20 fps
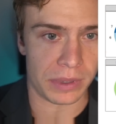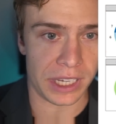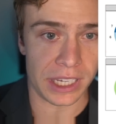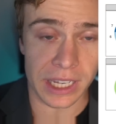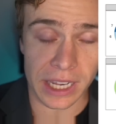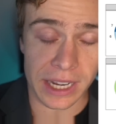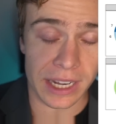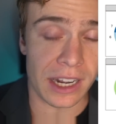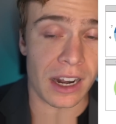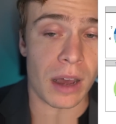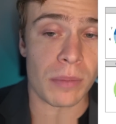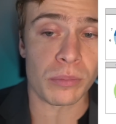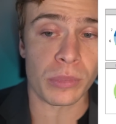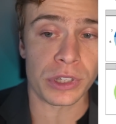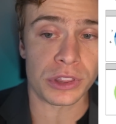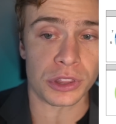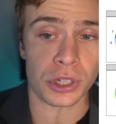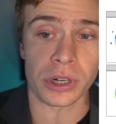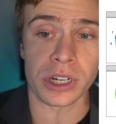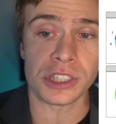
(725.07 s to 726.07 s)
He did end up
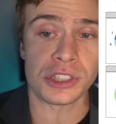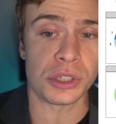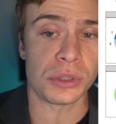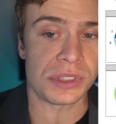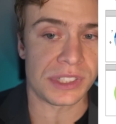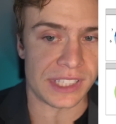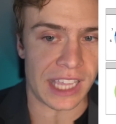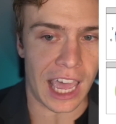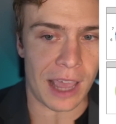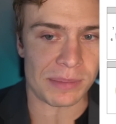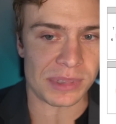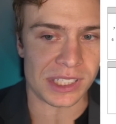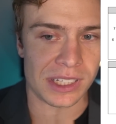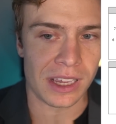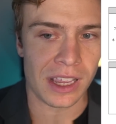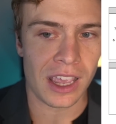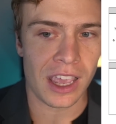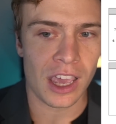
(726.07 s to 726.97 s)
with thirty-two snaps,